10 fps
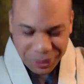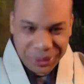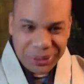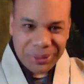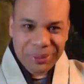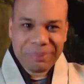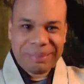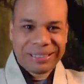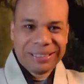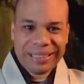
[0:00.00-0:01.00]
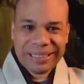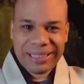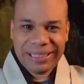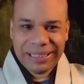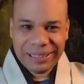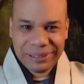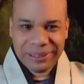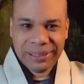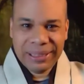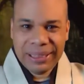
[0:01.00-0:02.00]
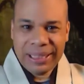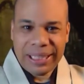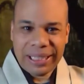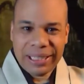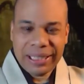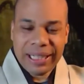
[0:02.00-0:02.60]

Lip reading: So back to the slicing. And